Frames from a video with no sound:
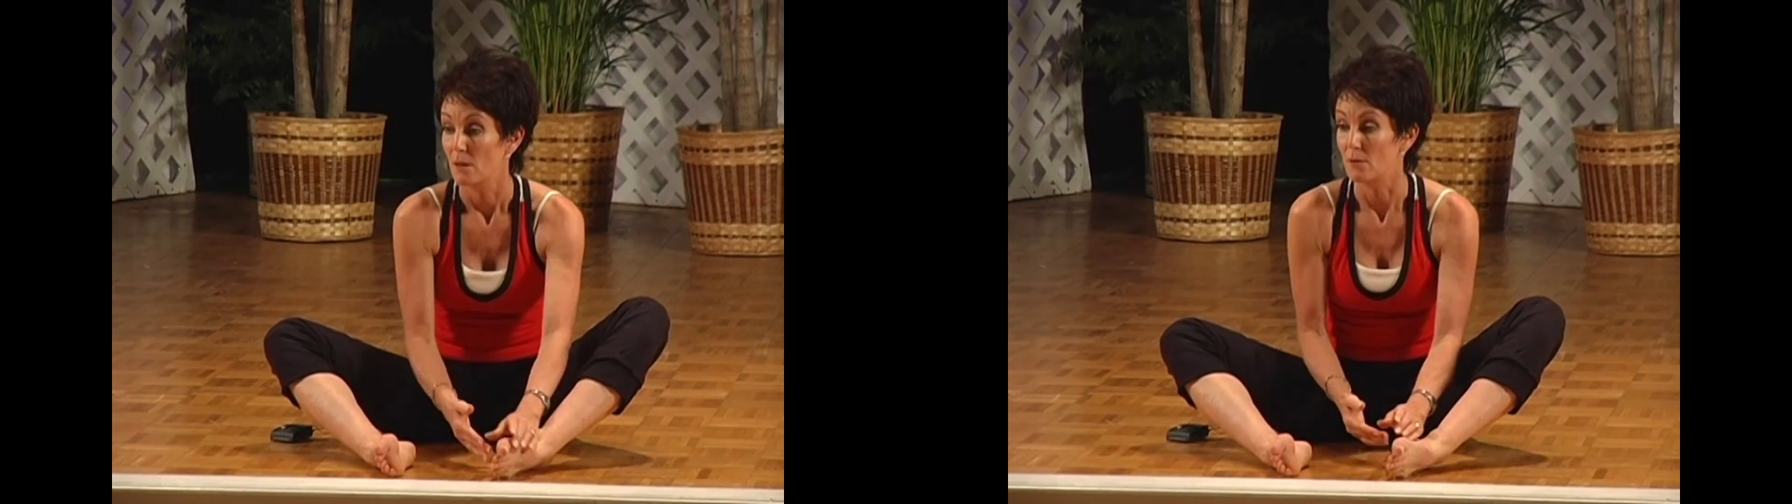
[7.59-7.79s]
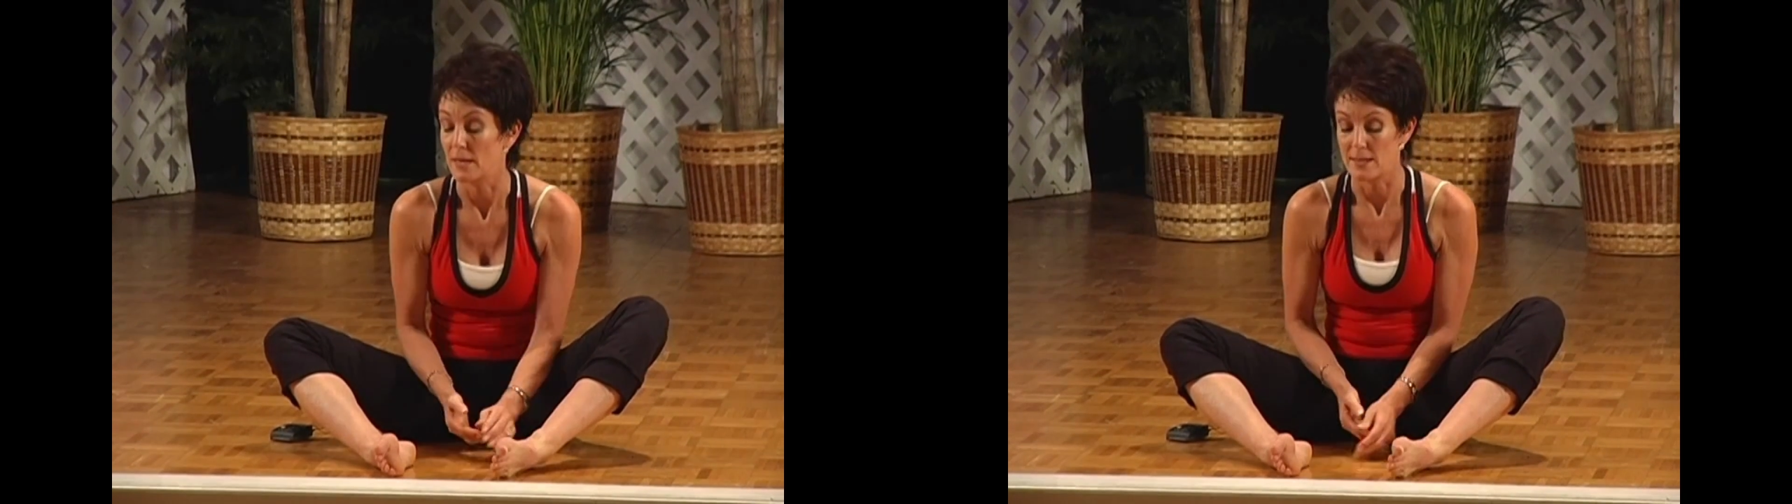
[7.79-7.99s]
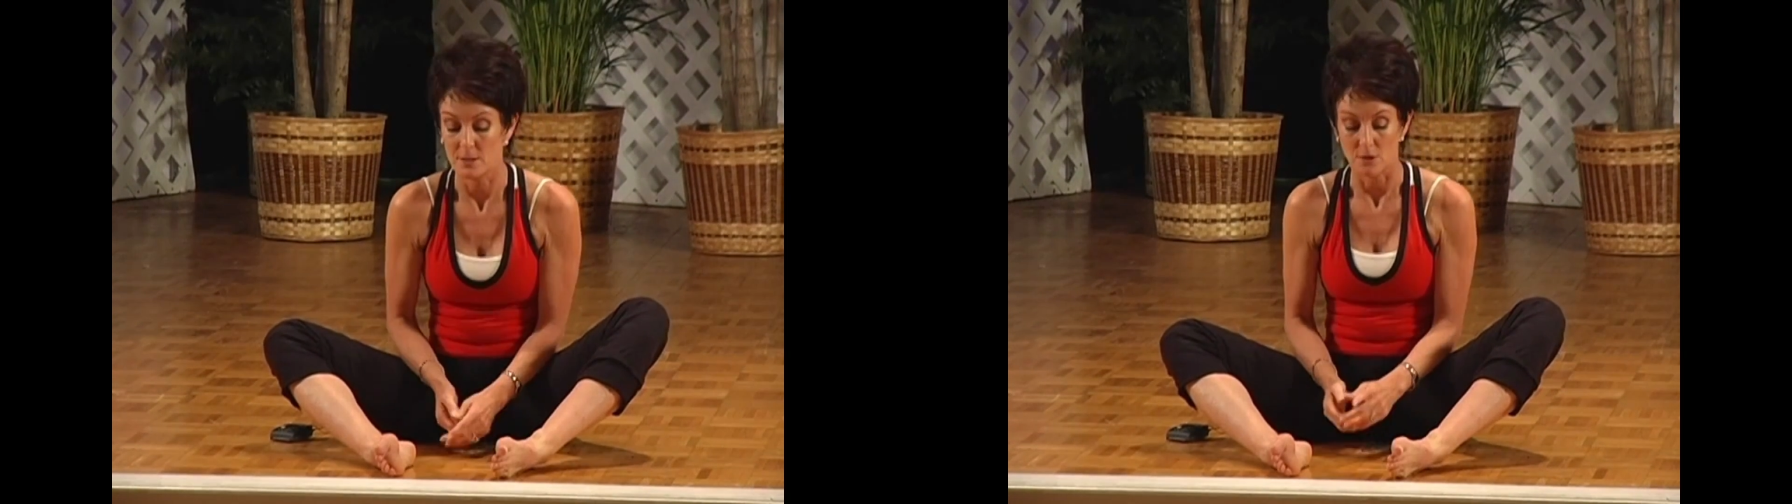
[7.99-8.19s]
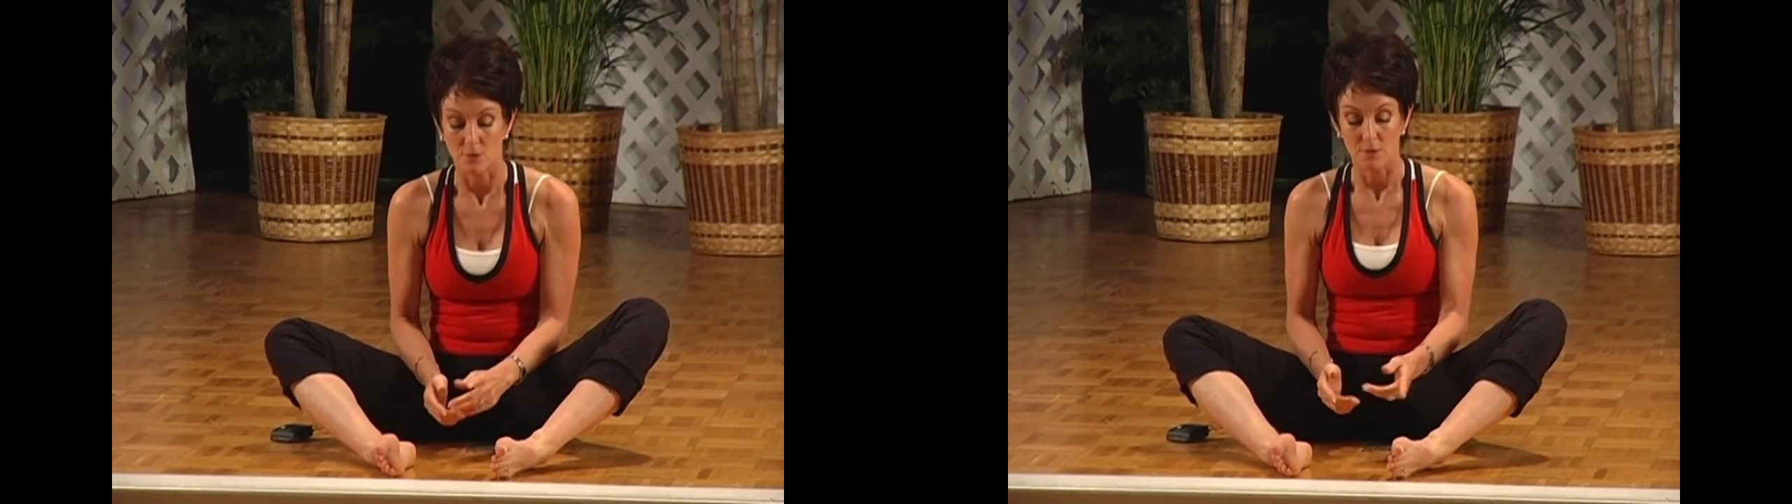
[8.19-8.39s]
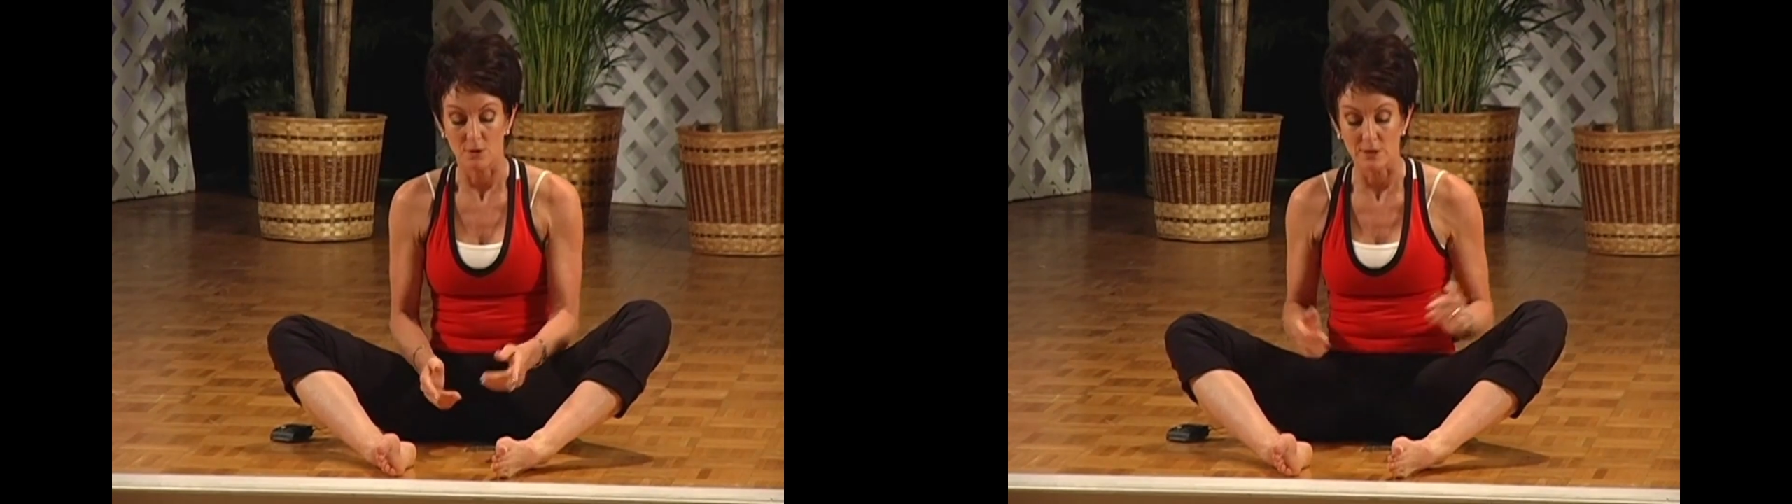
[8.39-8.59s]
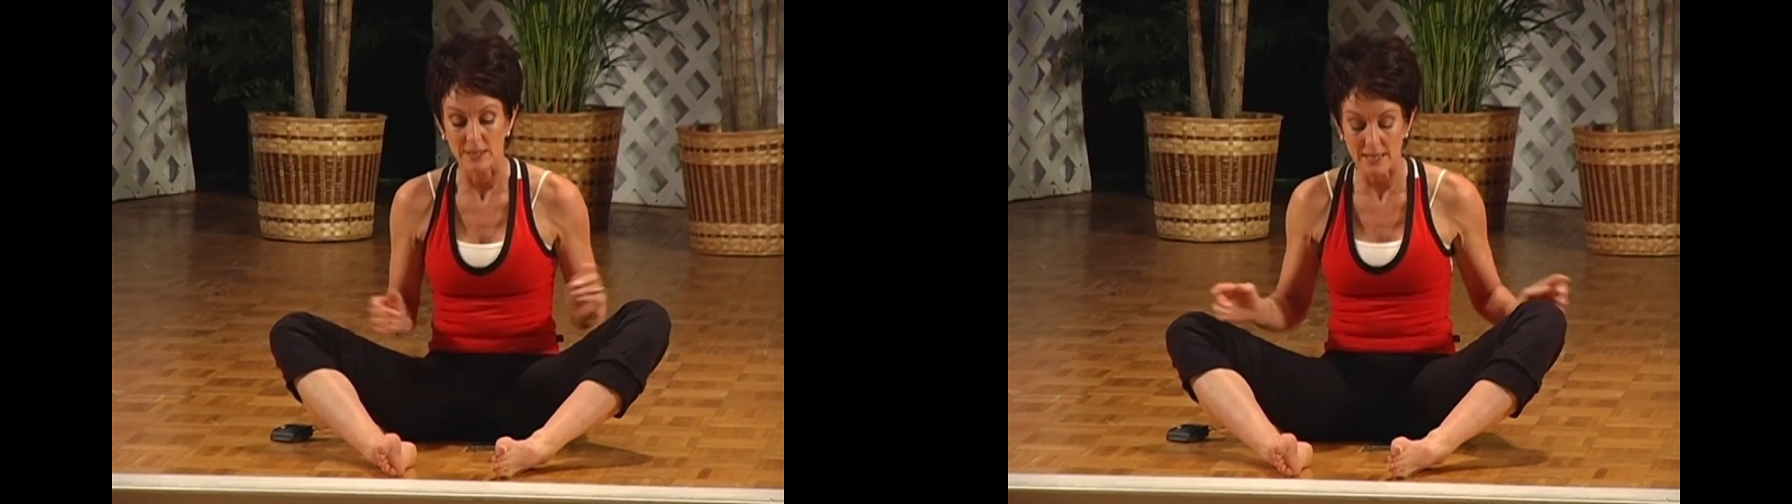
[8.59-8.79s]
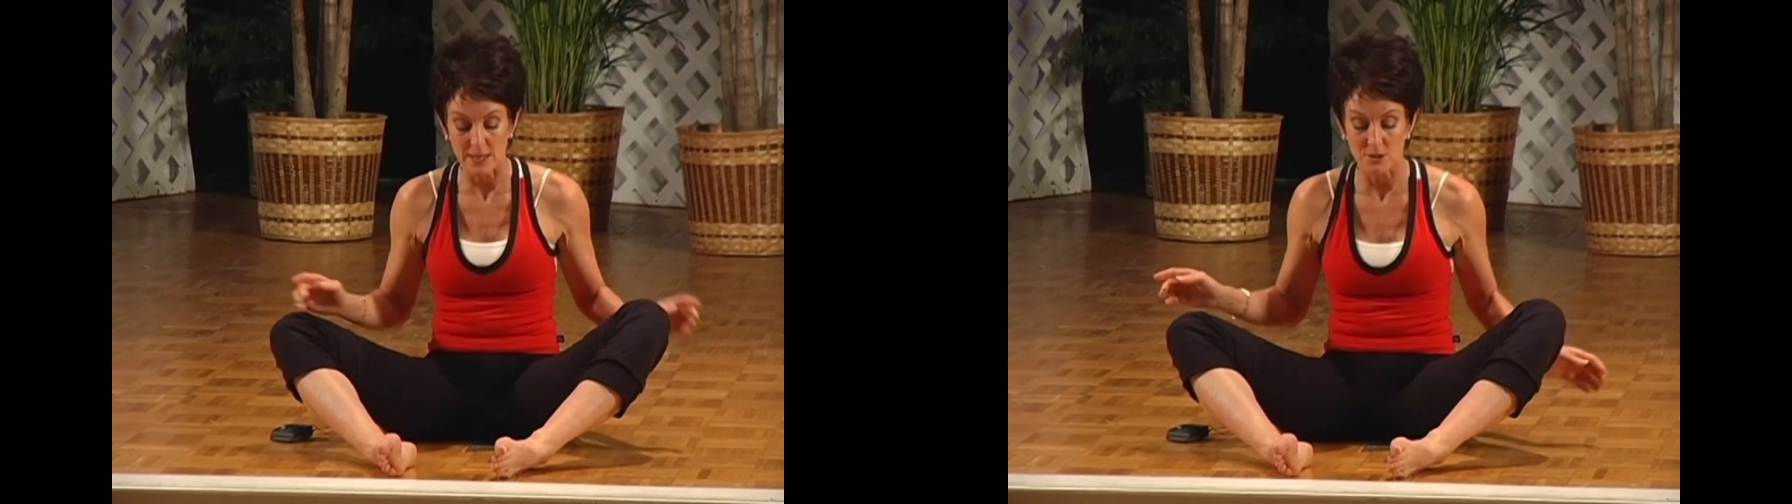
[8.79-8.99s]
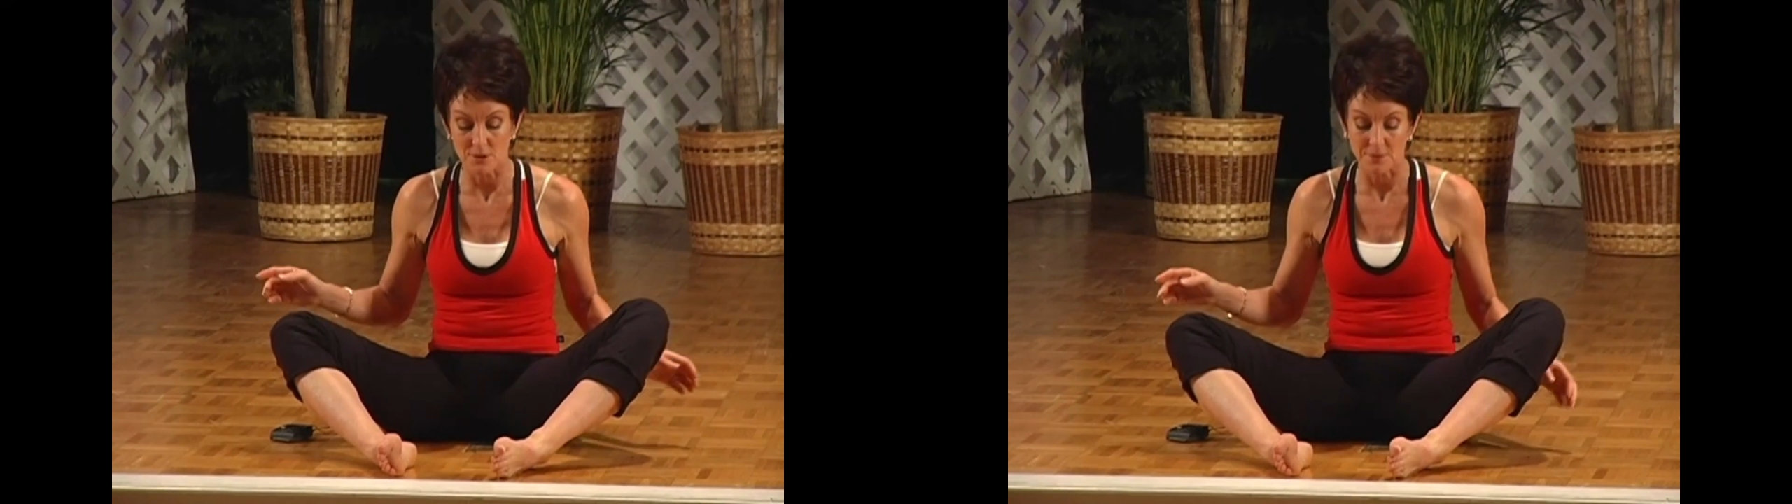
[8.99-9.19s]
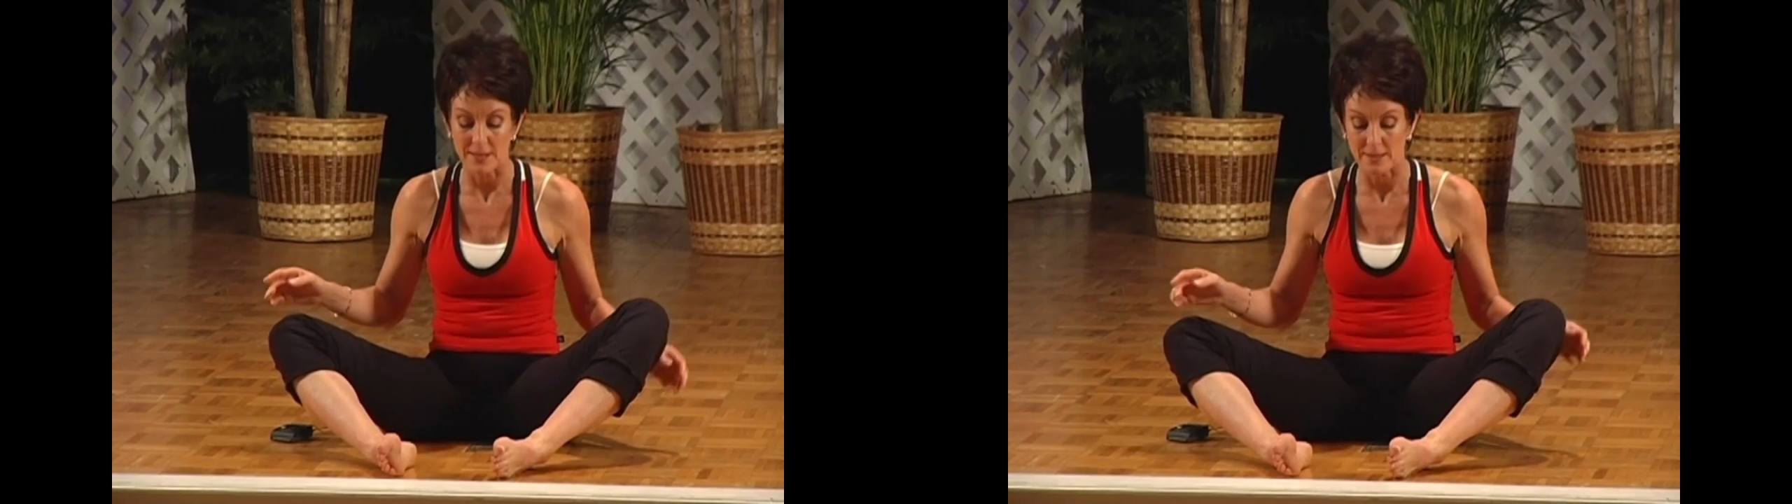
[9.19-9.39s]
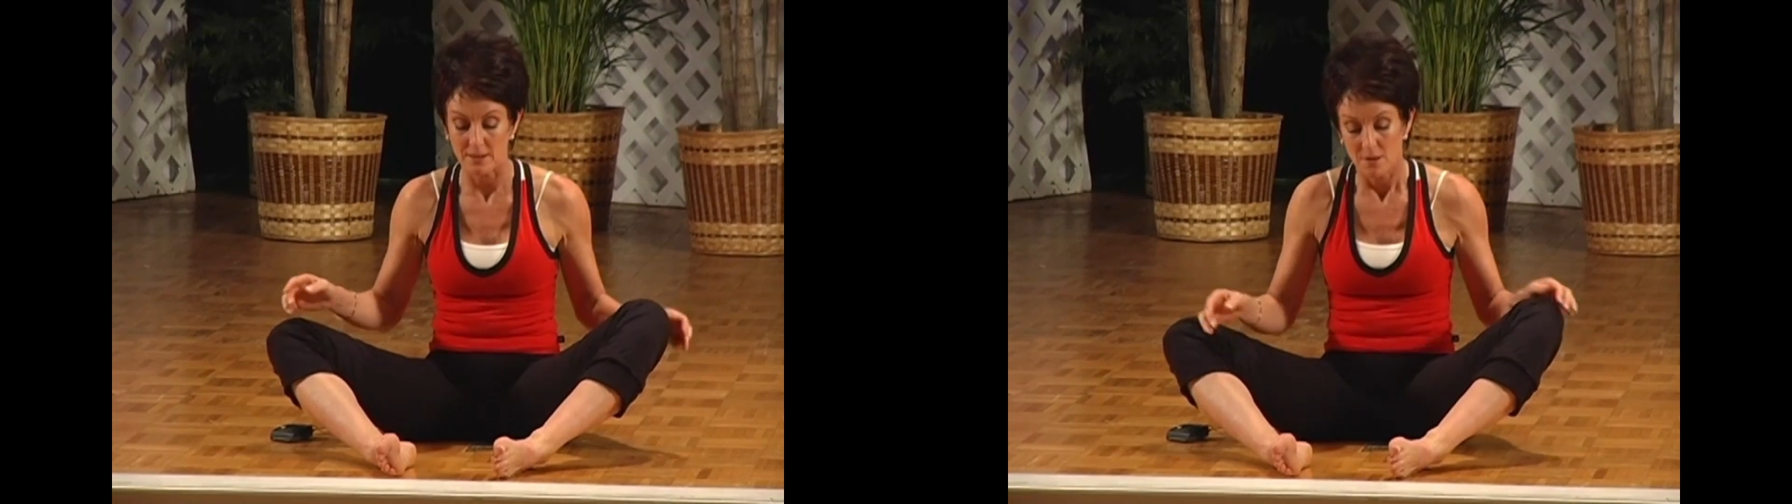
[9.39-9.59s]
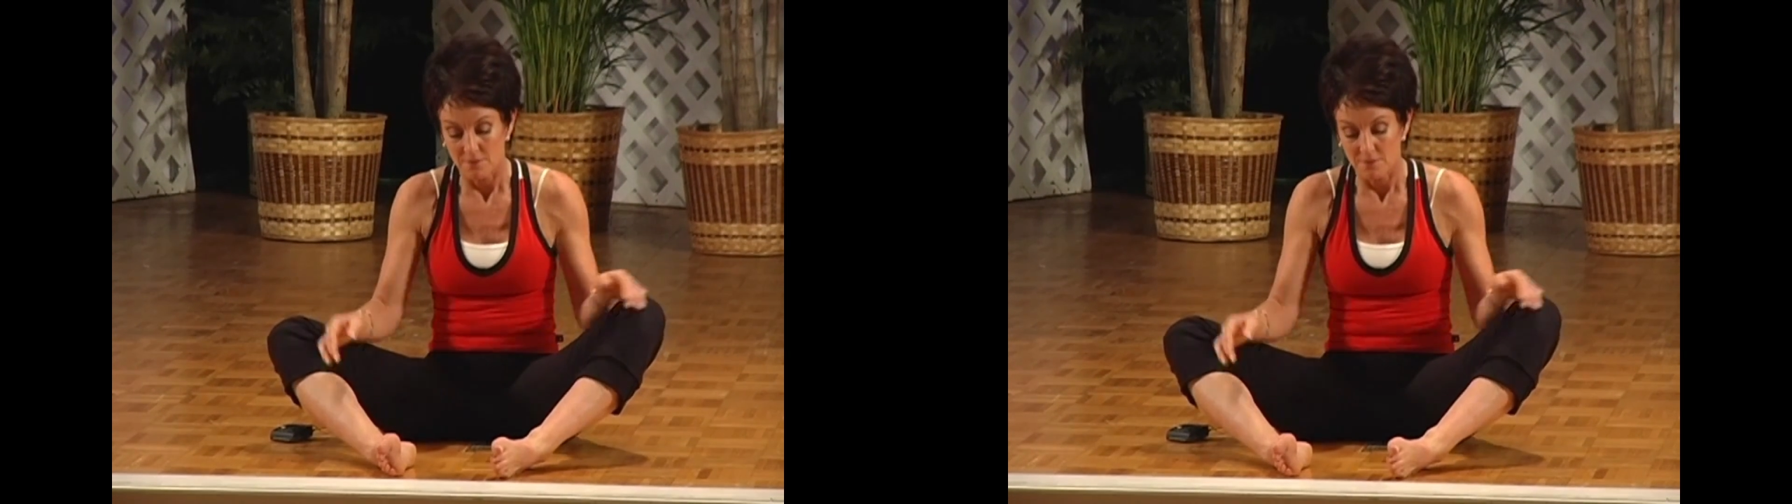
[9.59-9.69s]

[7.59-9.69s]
Okay, so looking at your feet,